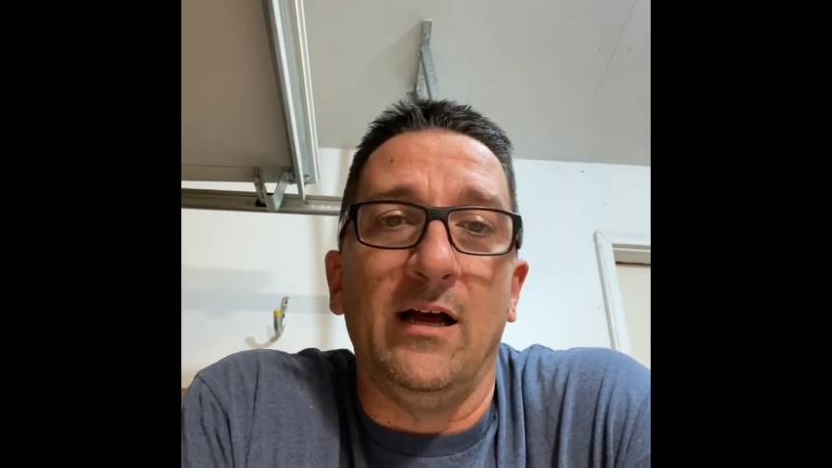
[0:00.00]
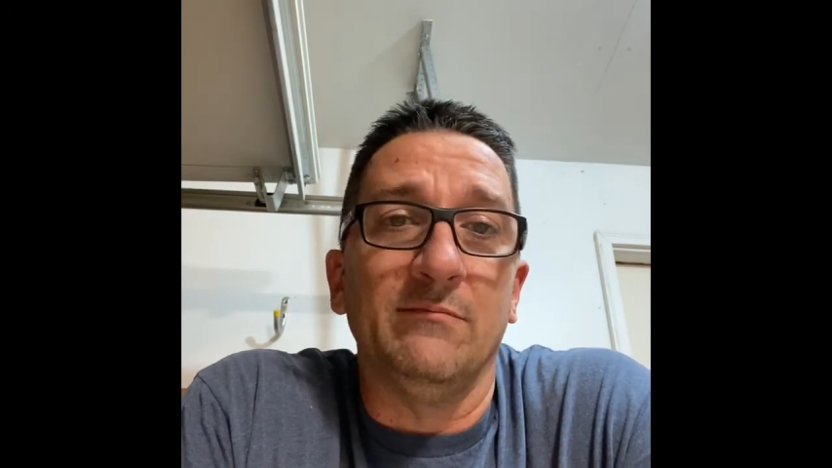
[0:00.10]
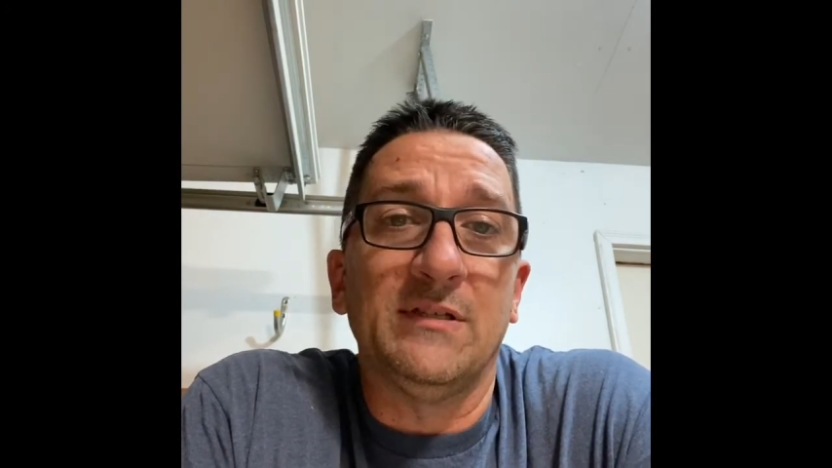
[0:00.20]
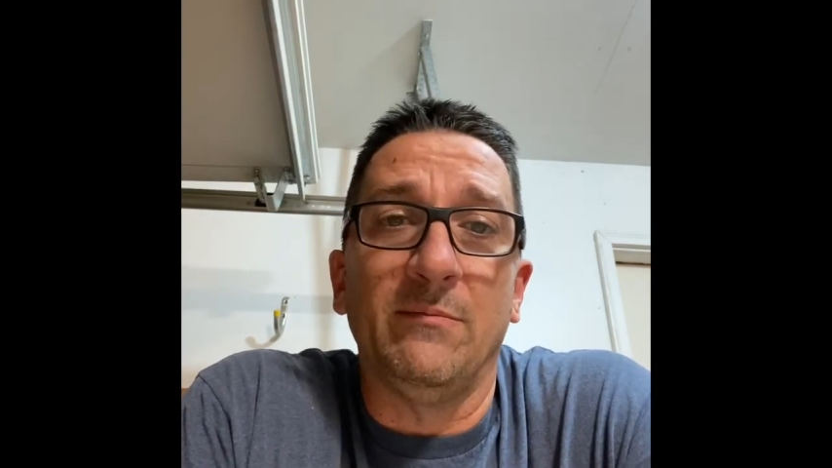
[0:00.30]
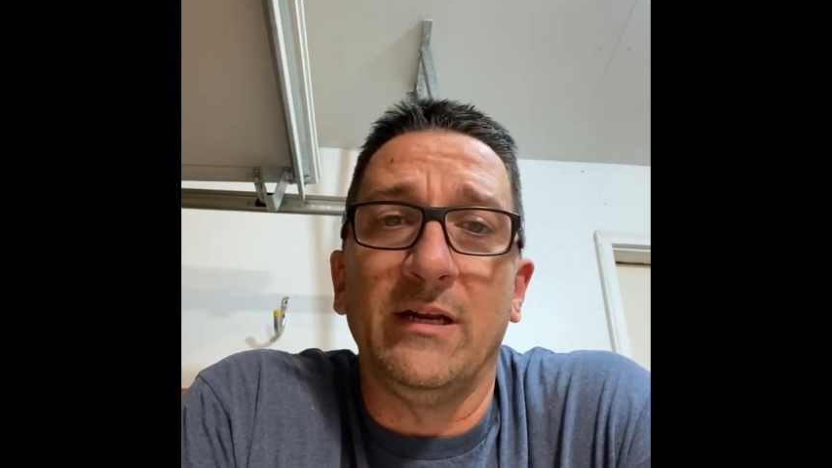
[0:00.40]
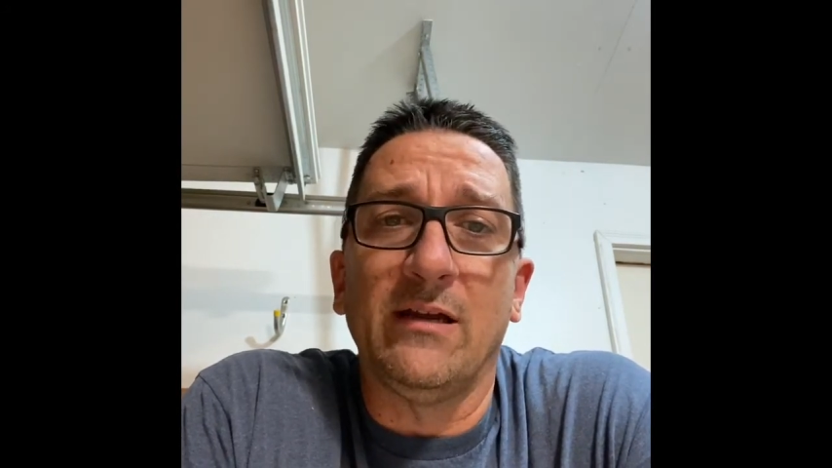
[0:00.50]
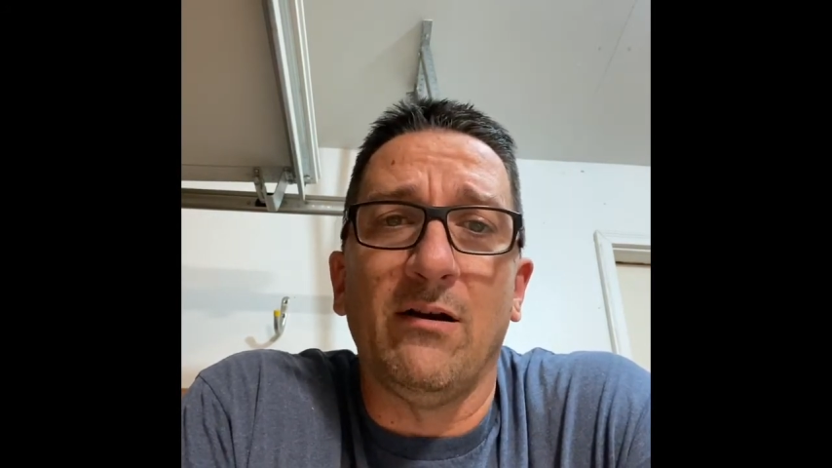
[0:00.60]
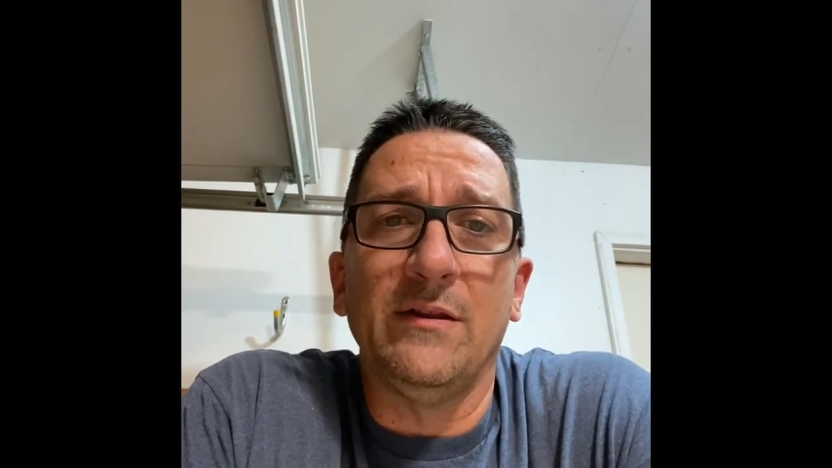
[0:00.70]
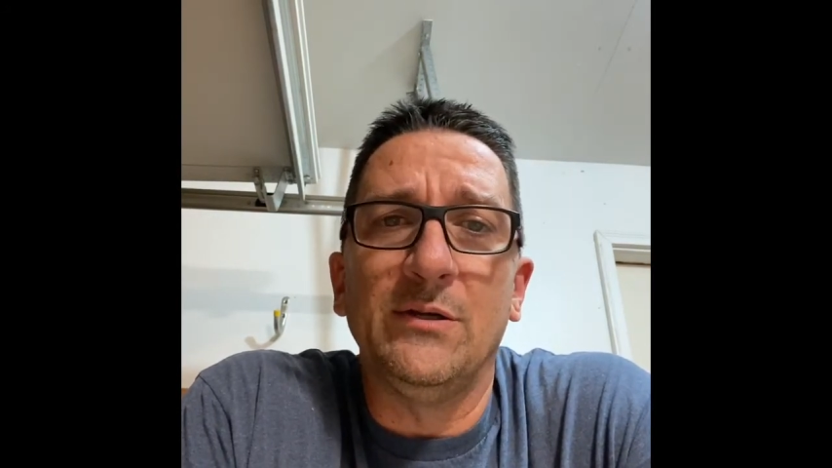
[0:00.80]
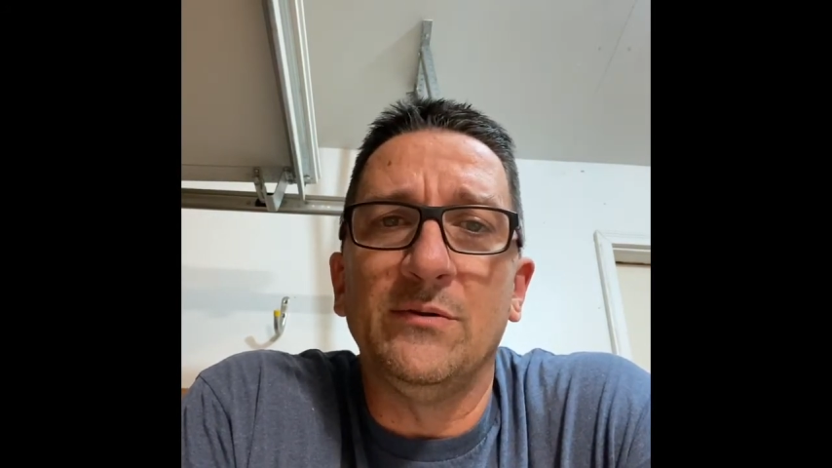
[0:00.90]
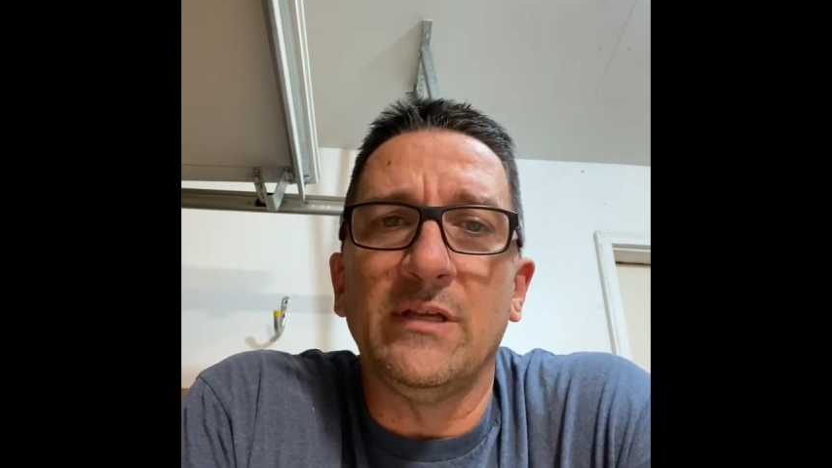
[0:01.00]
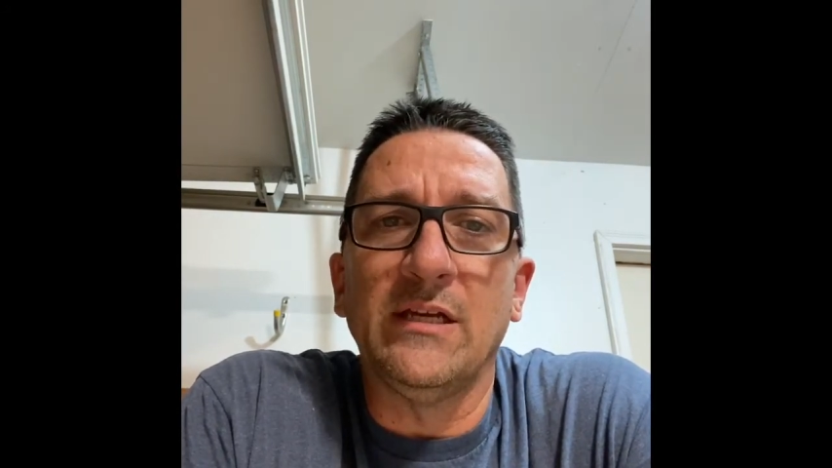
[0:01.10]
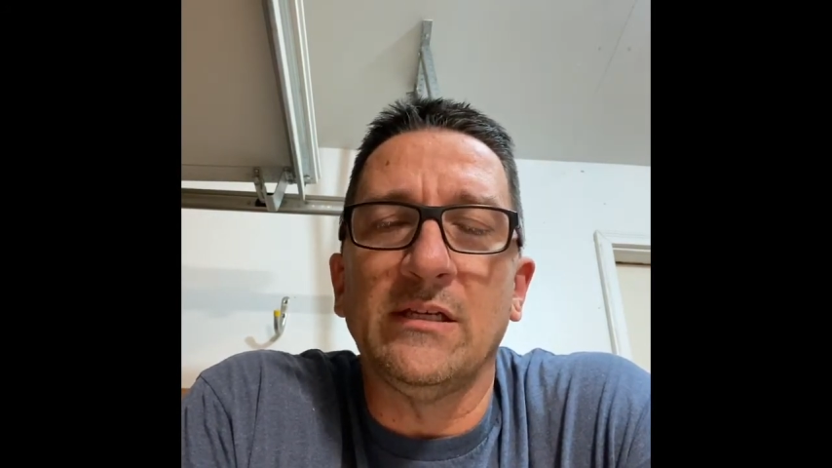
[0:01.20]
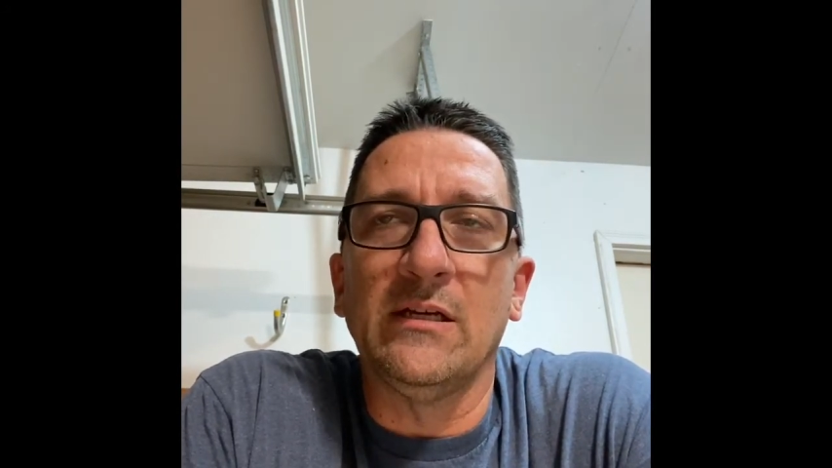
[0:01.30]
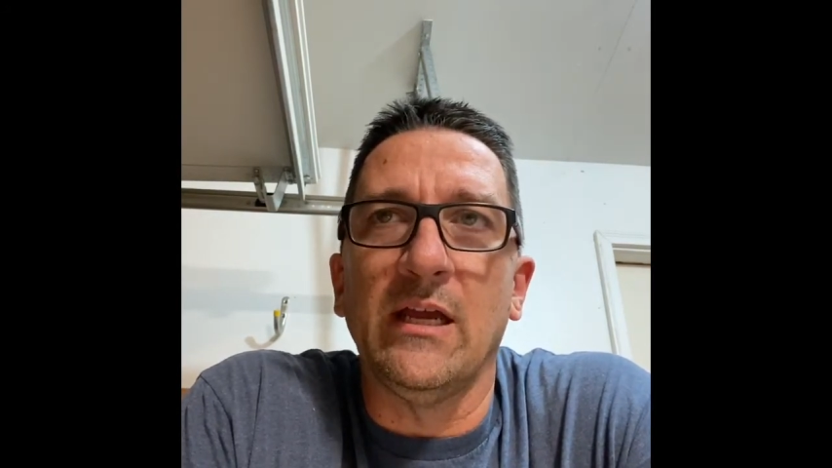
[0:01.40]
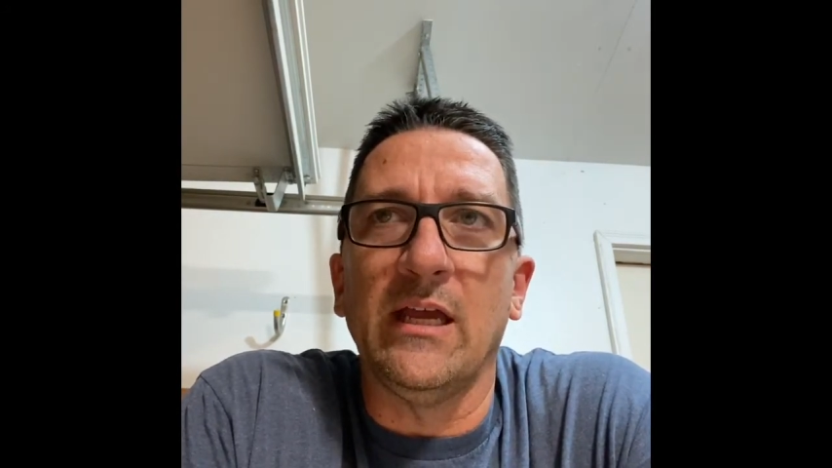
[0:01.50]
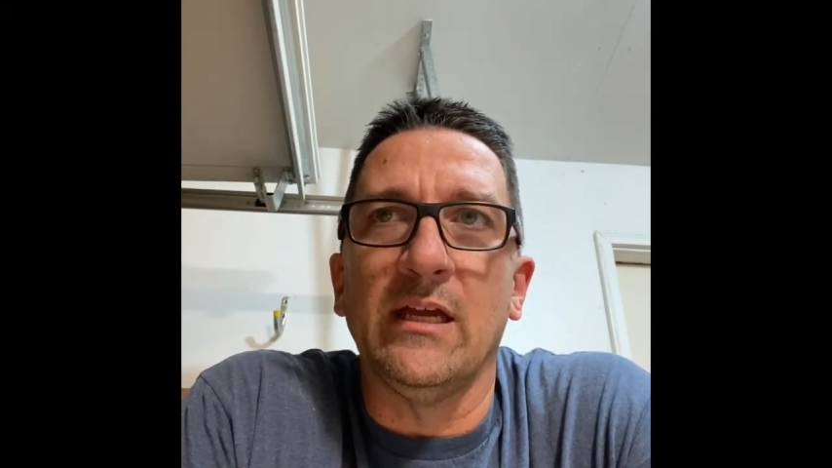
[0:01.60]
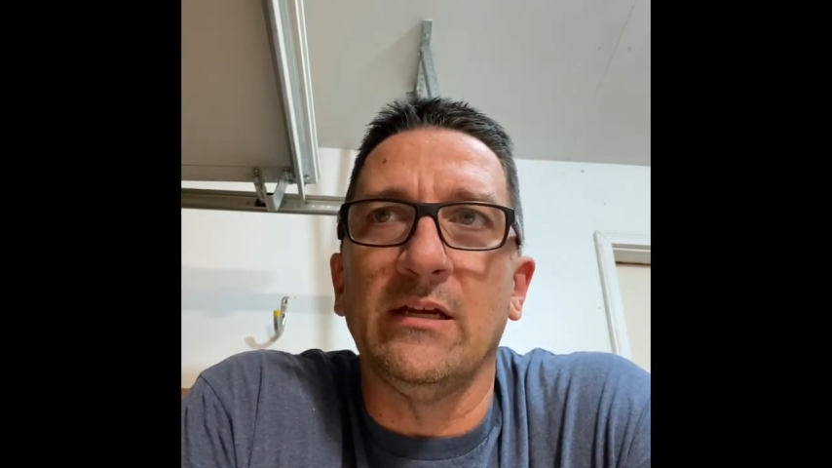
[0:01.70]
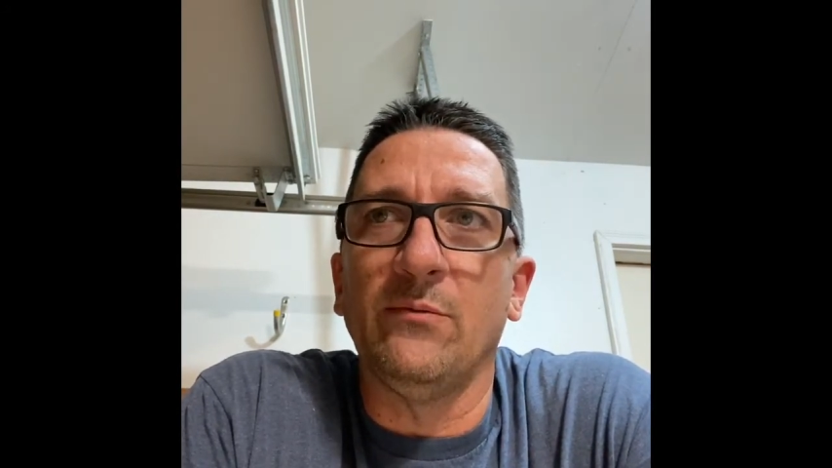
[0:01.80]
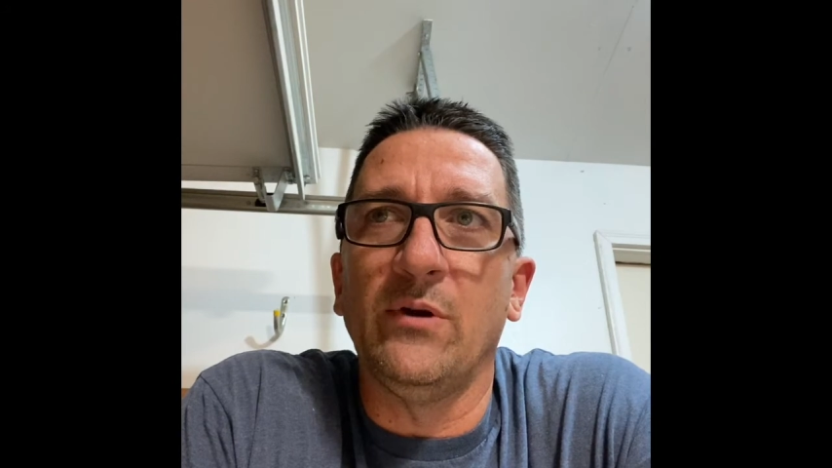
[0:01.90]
Somebody called the news station and